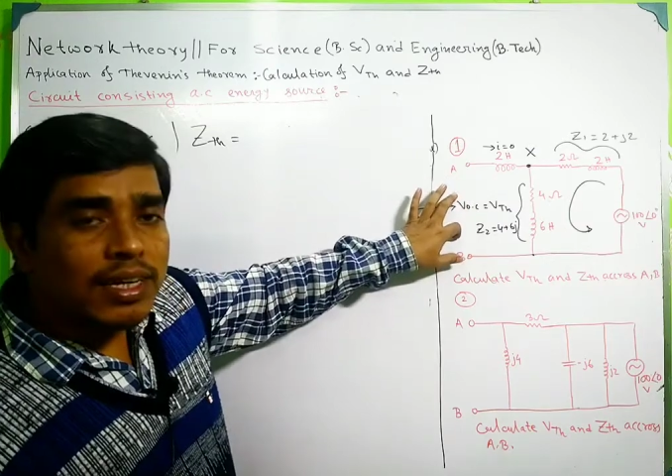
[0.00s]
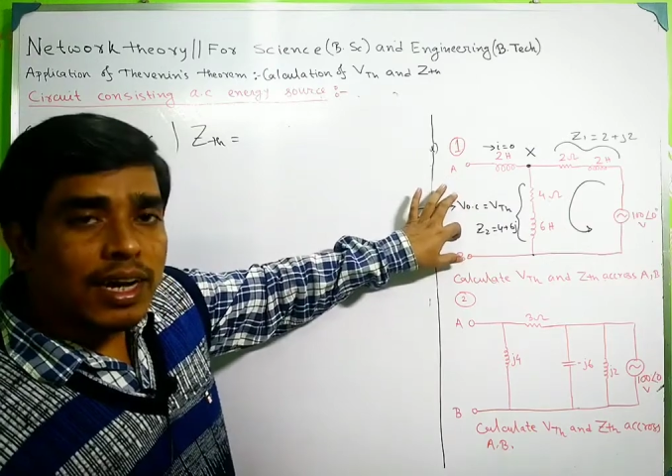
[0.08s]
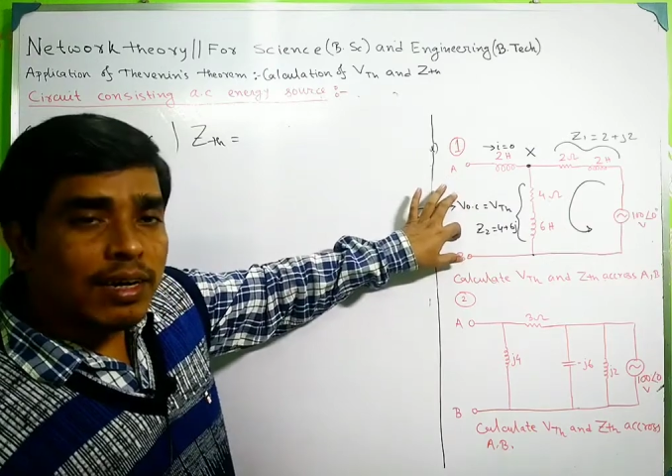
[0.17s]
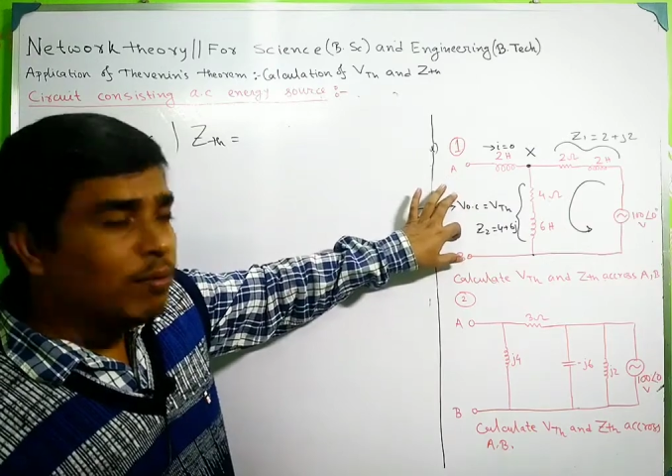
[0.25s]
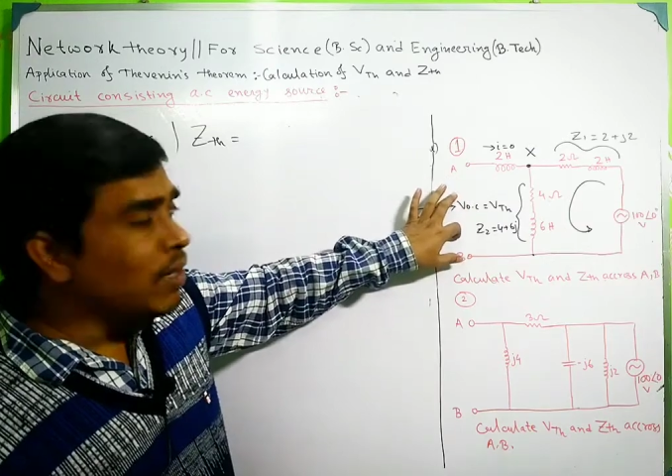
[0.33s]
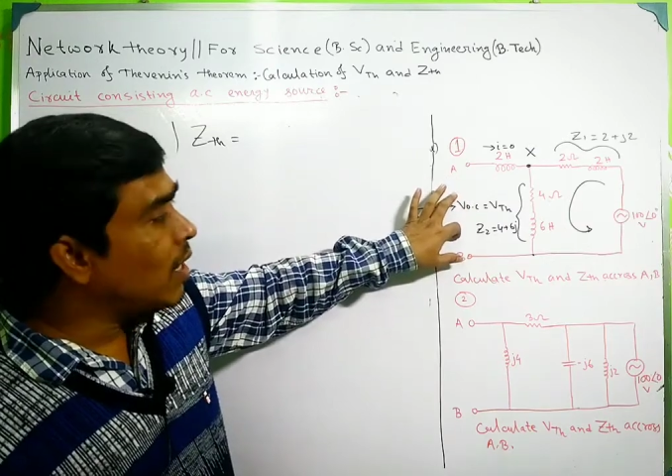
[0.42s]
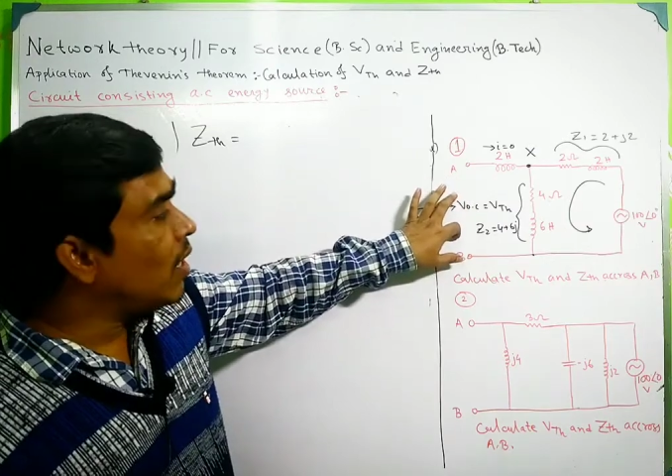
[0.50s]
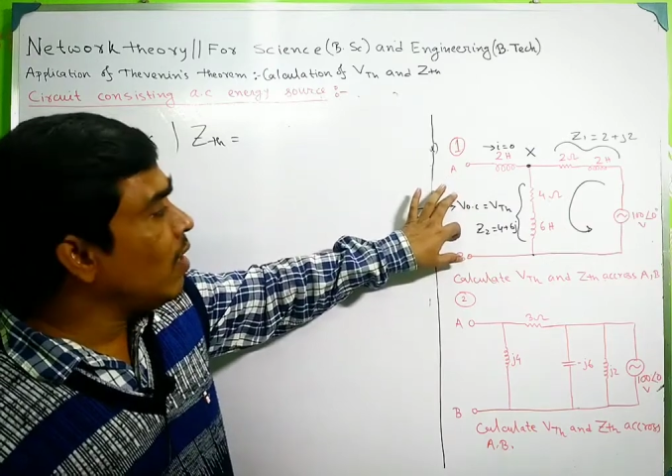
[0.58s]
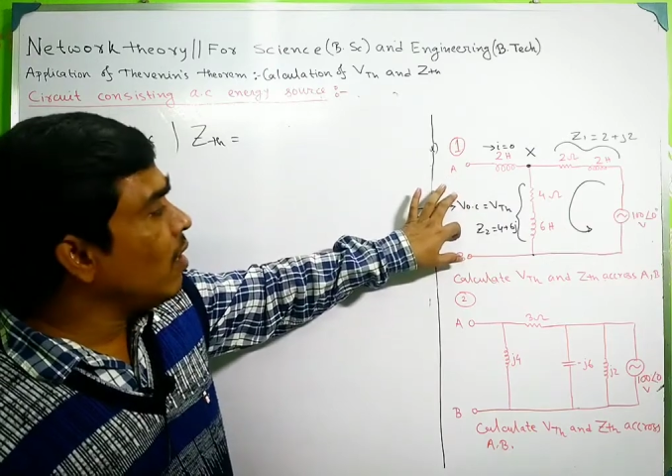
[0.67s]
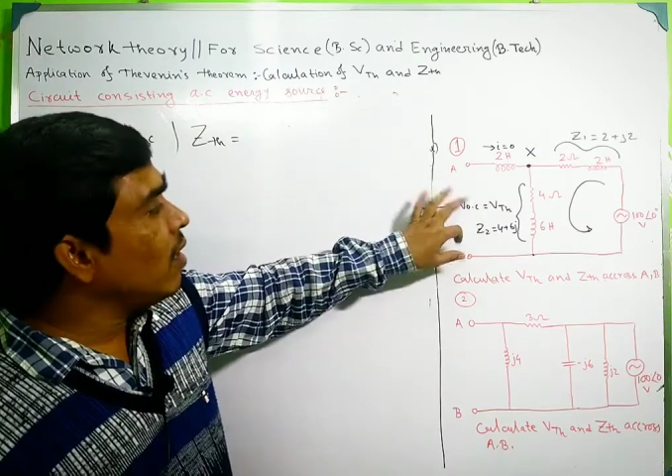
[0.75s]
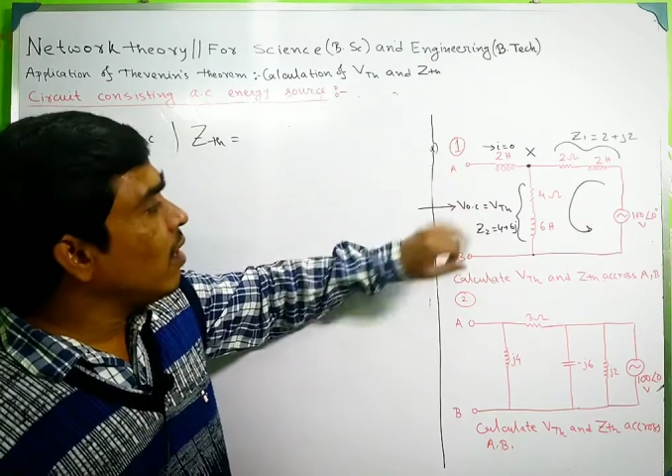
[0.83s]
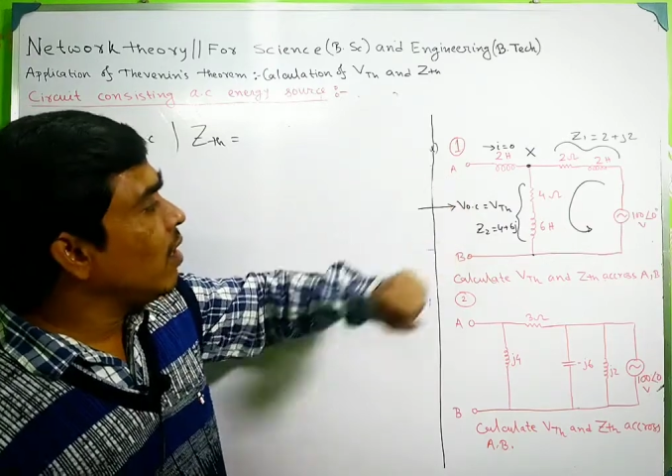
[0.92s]

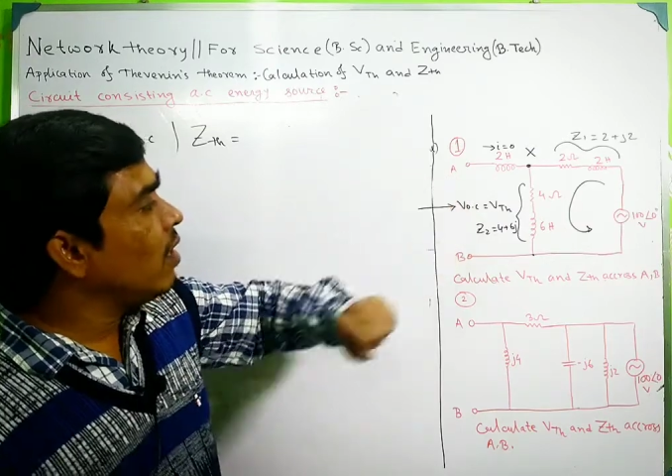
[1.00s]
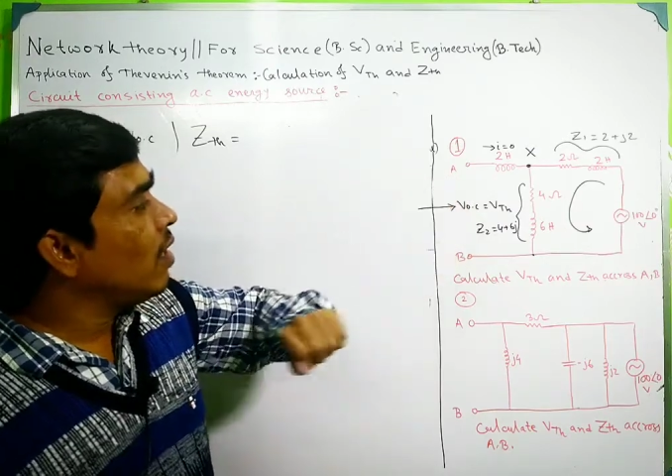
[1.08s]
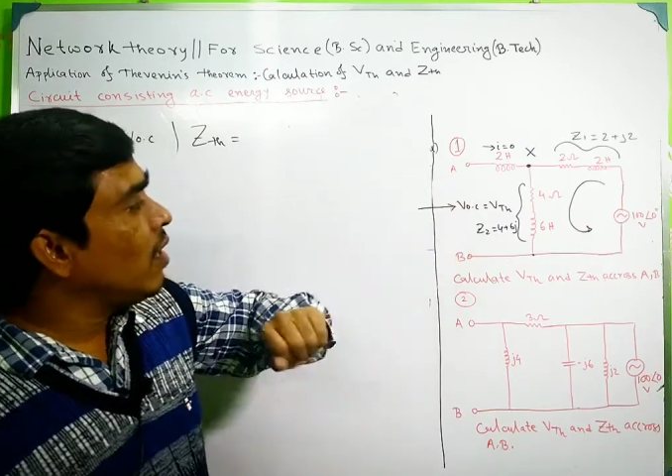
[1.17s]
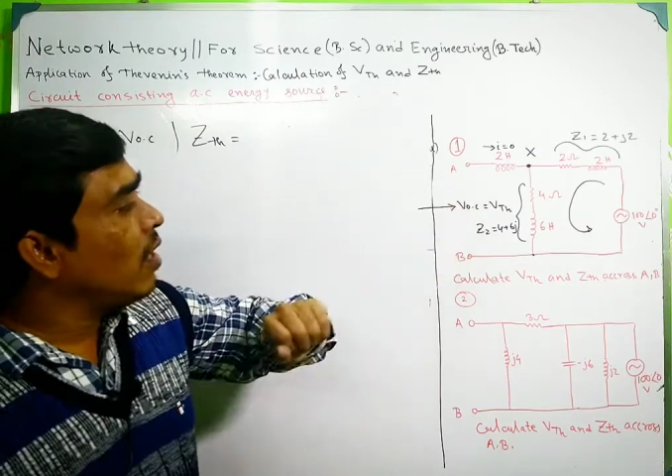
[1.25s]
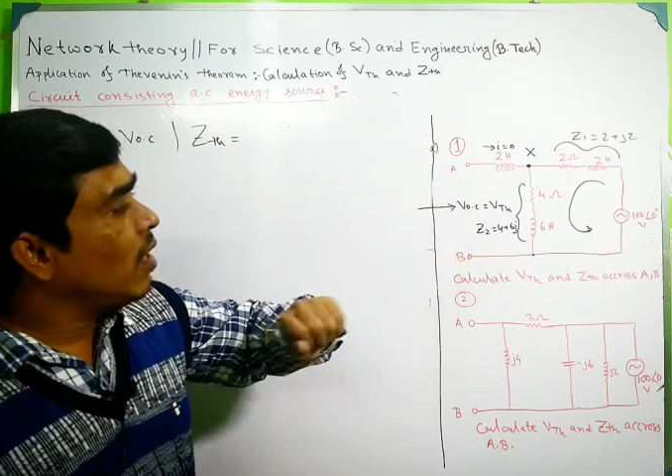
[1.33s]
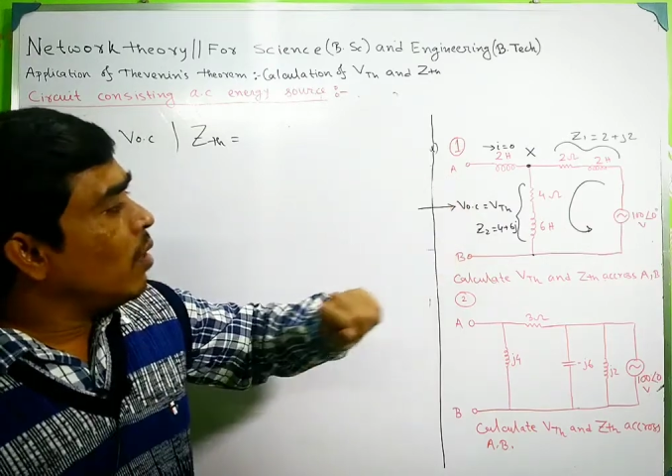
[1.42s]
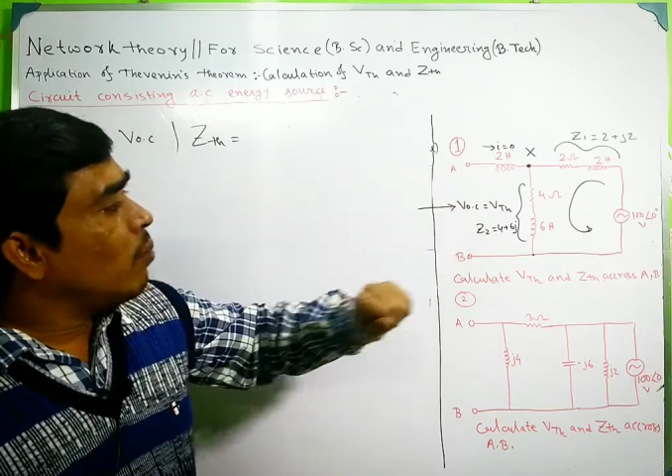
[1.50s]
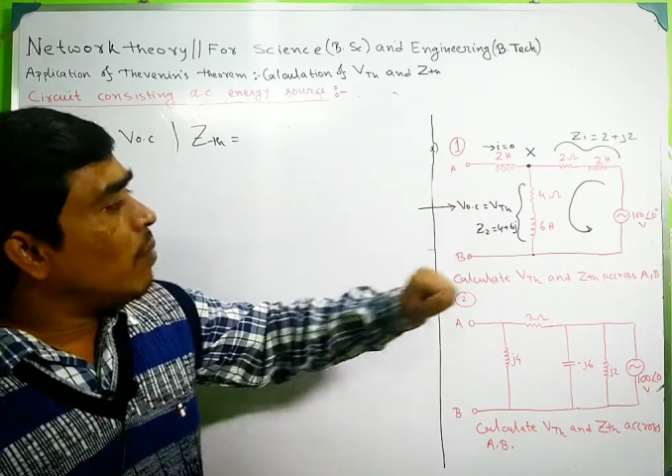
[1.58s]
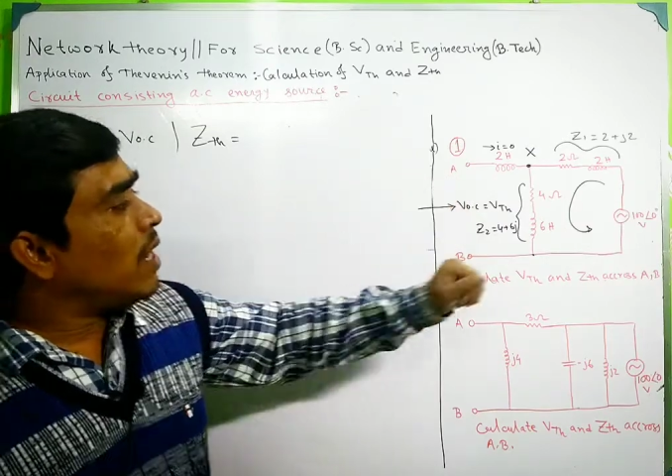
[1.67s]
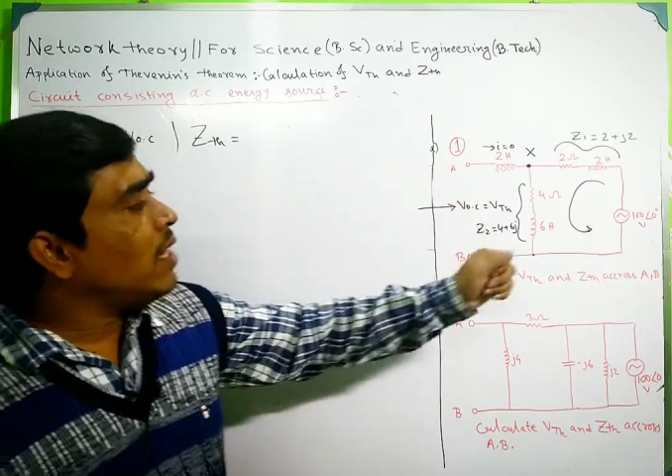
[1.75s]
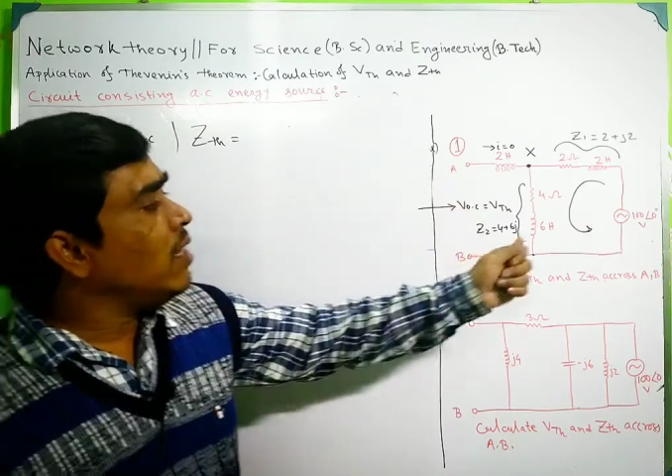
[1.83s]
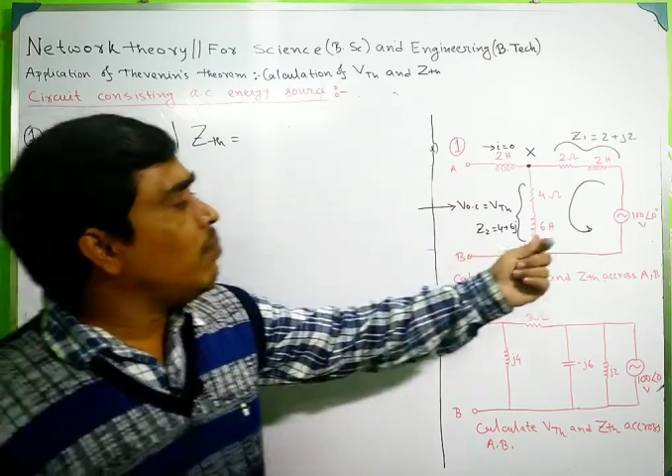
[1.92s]
terminal
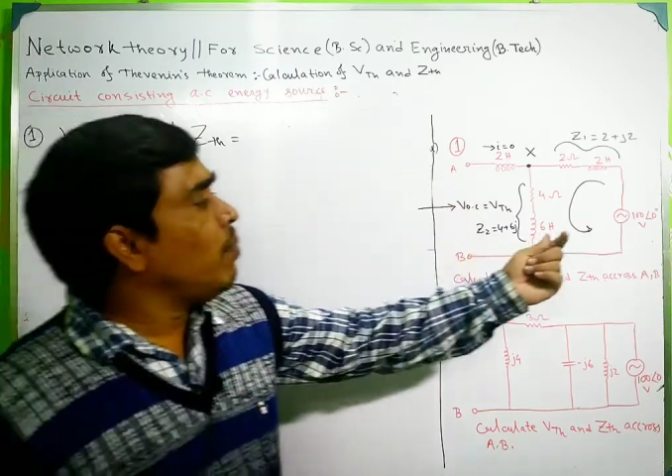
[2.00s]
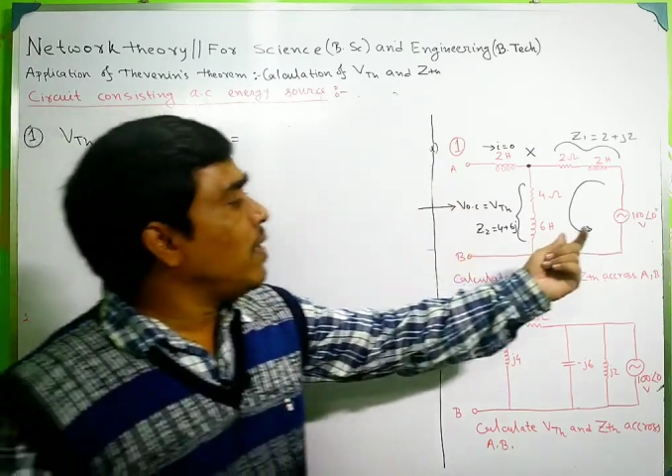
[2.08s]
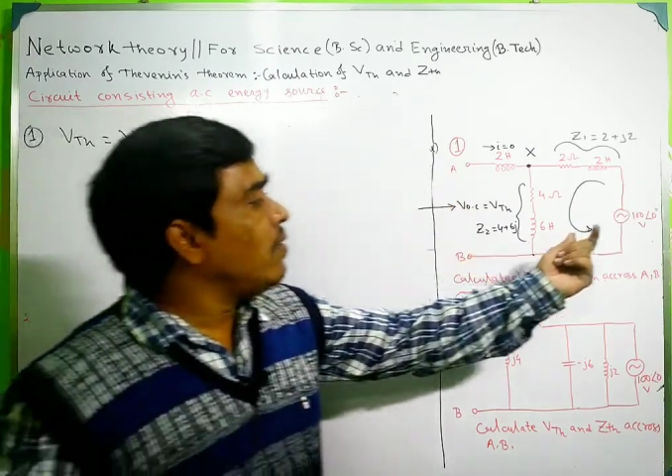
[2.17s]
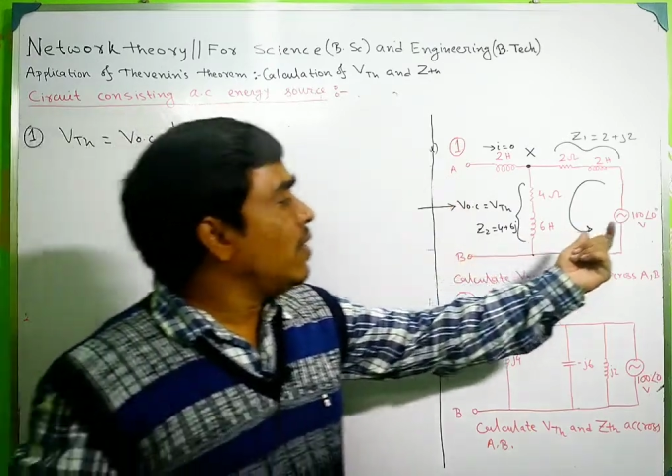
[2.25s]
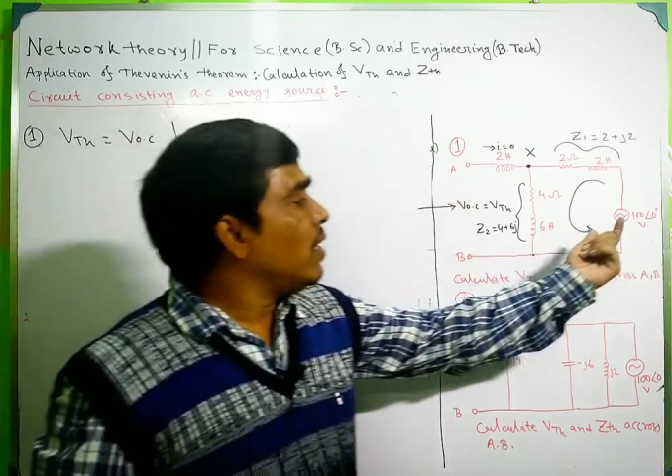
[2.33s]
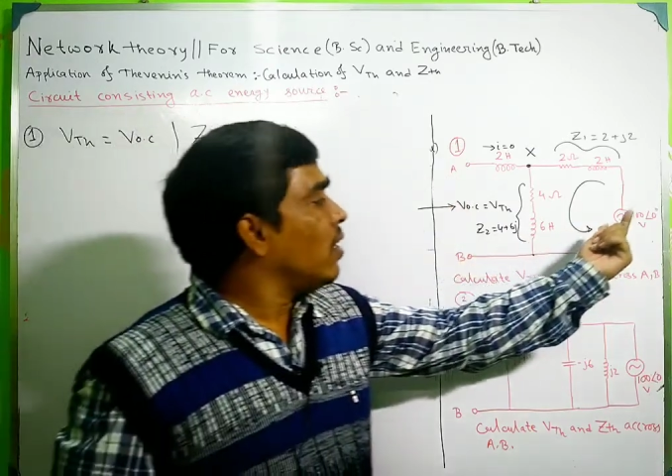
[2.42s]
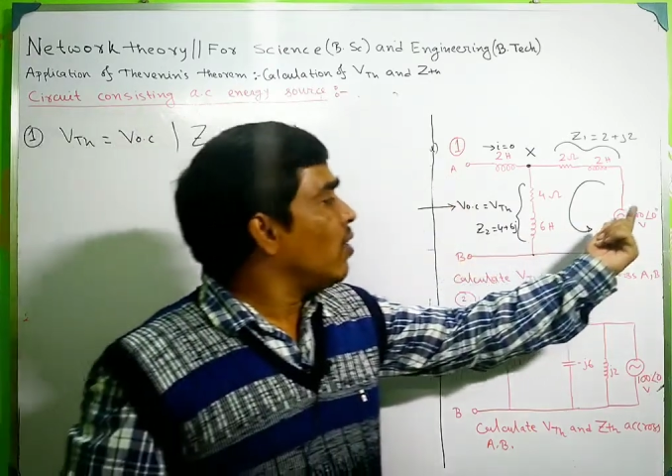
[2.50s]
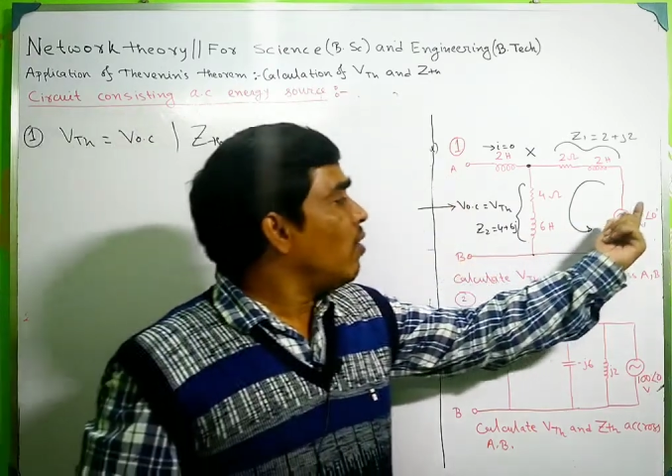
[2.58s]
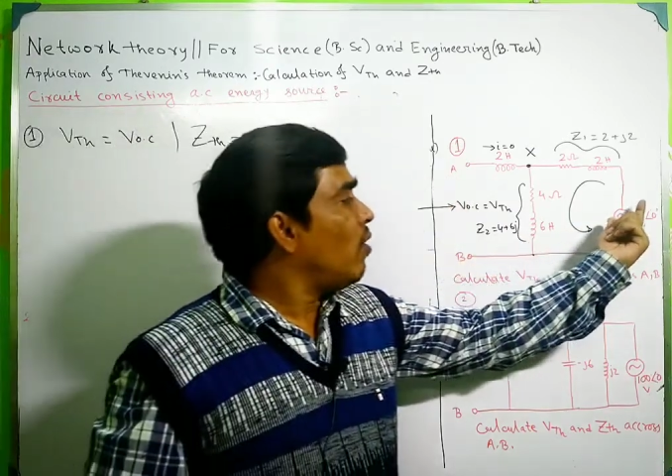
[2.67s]
by replacing